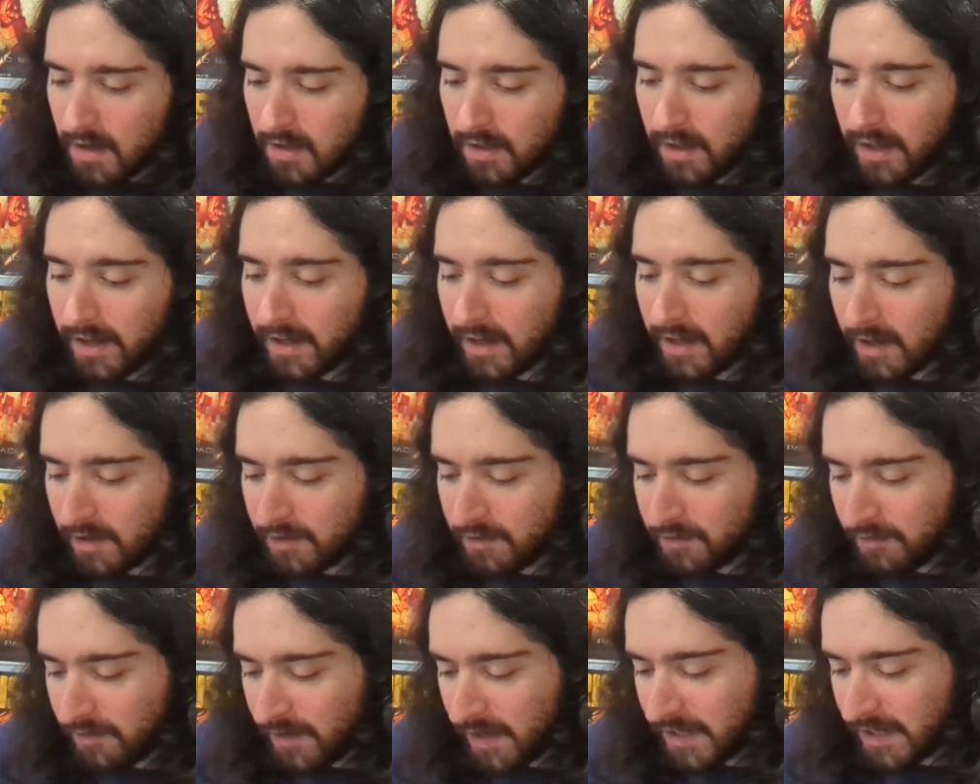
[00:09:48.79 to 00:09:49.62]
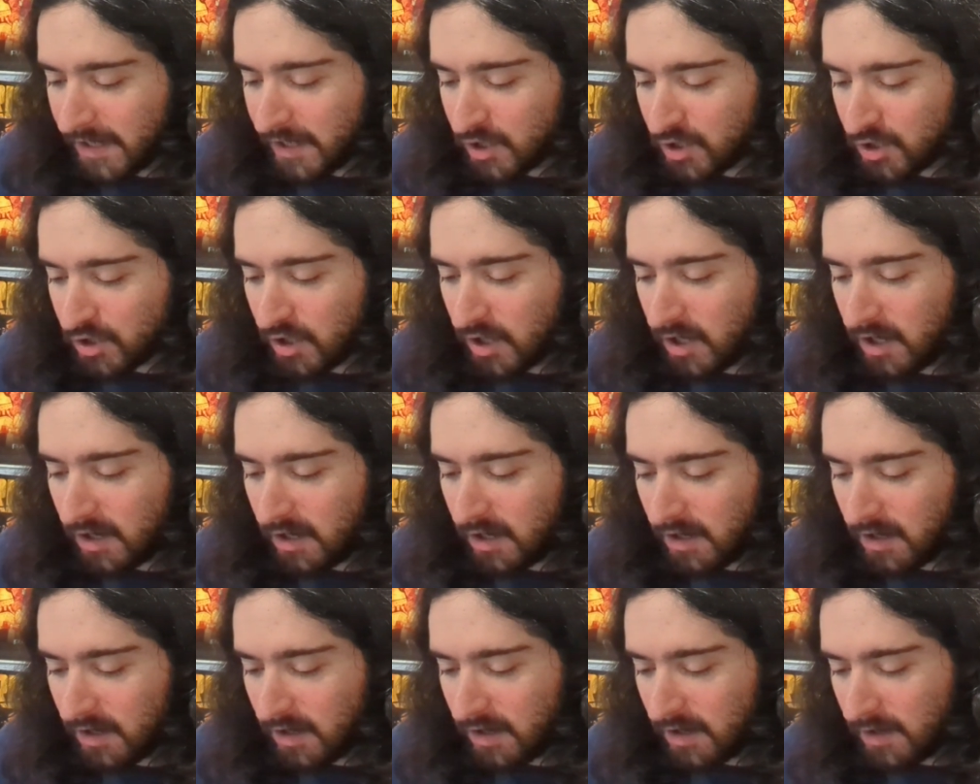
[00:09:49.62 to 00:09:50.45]

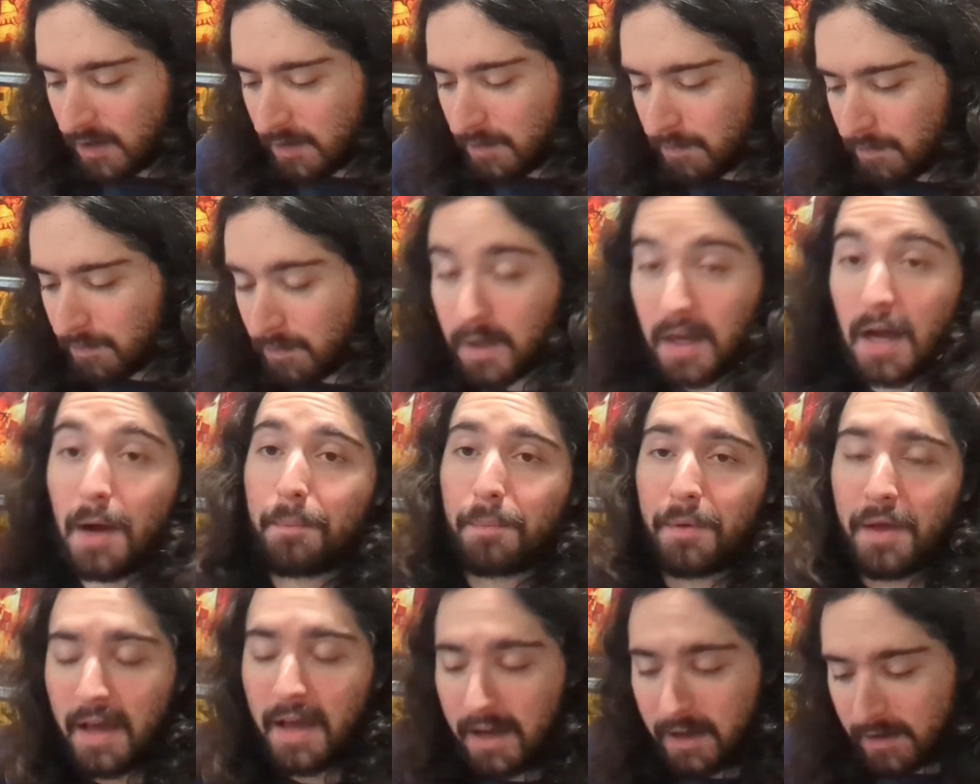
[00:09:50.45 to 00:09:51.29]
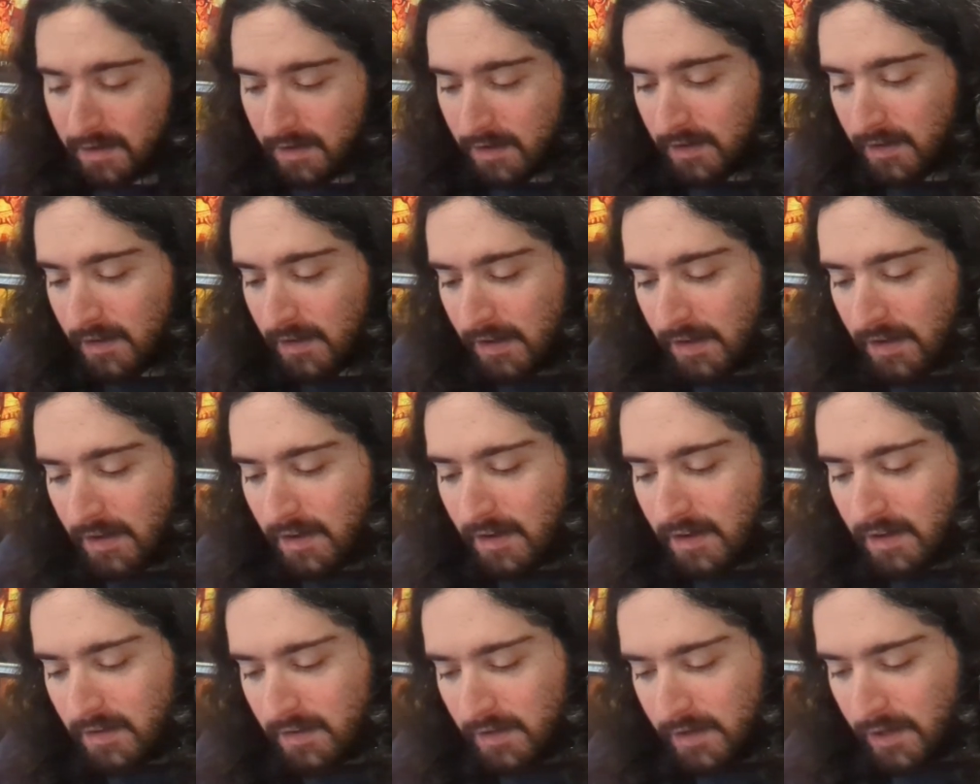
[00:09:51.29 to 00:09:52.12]
cupcake.
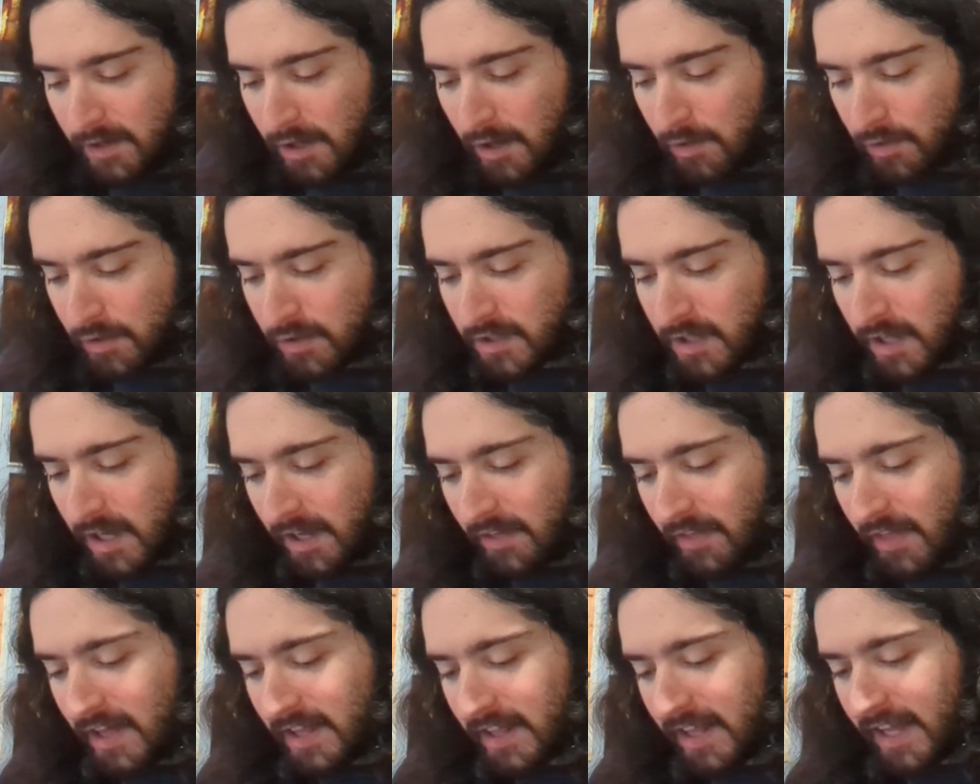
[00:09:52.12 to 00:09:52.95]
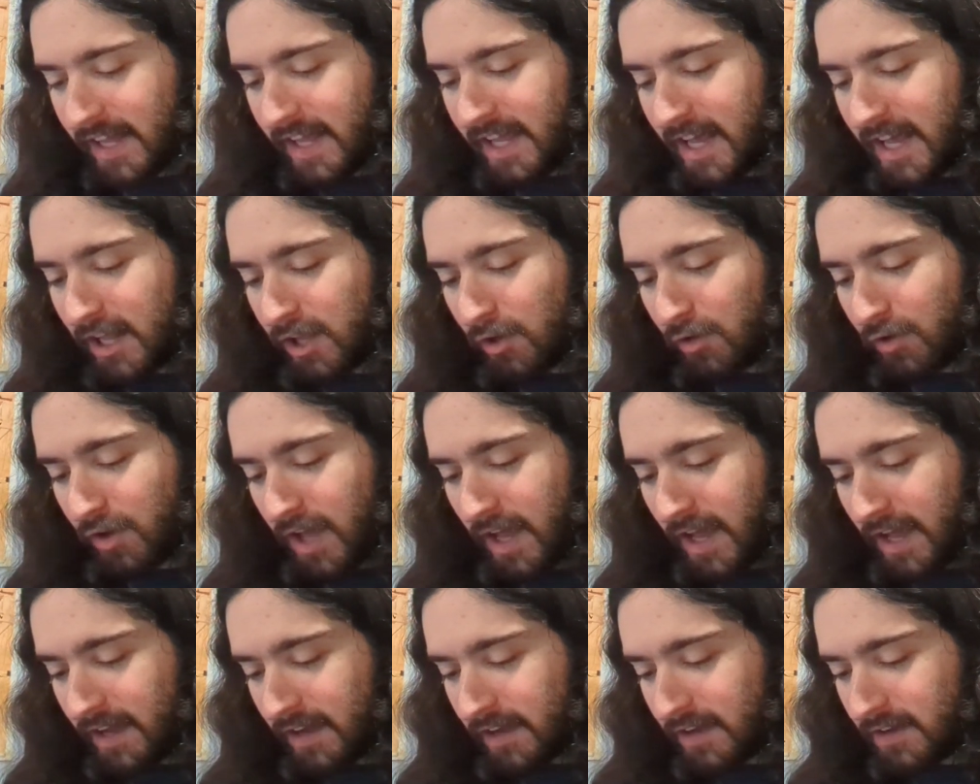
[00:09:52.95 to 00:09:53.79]
It's like that, like, yellow
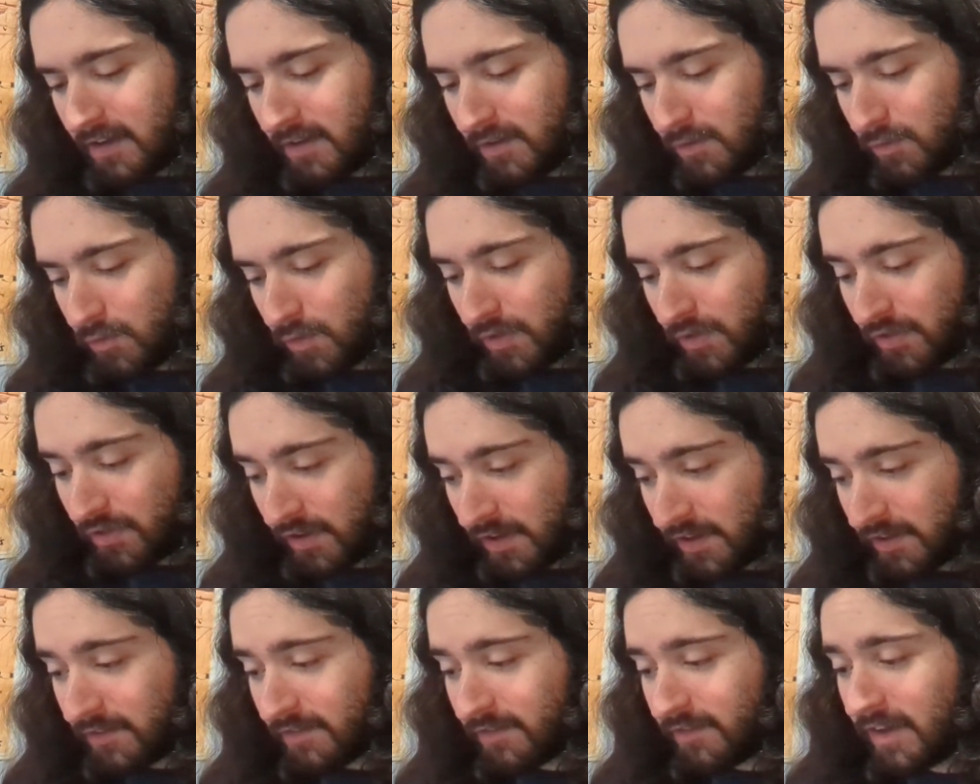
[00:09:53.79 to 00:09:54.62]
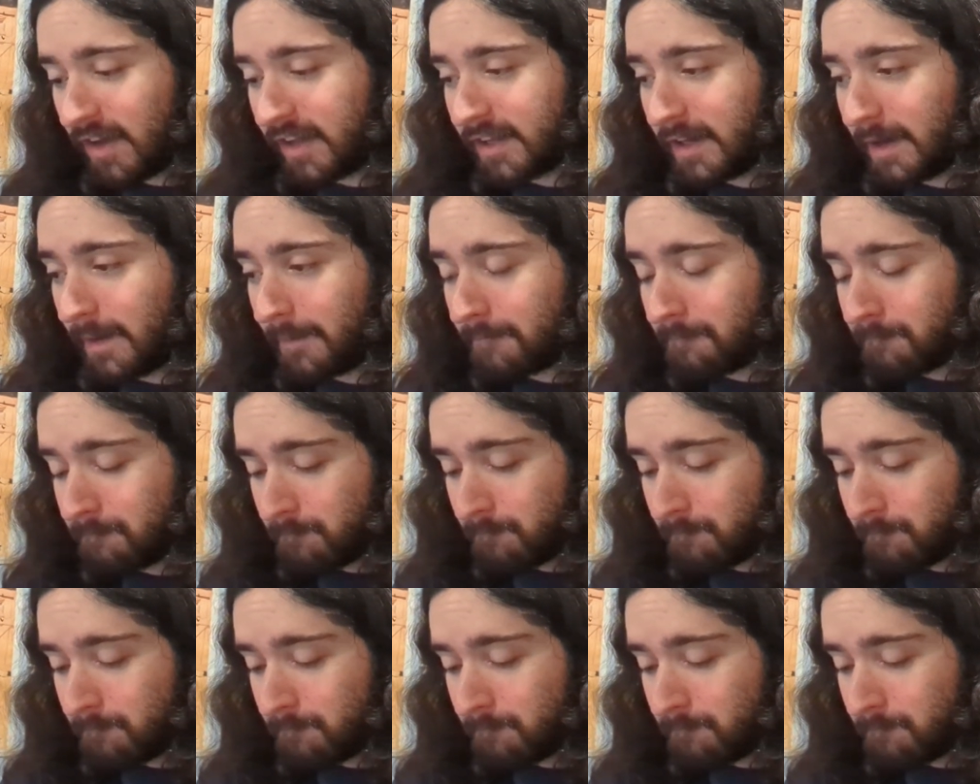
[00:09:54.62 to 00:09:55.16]
cake with the confetti.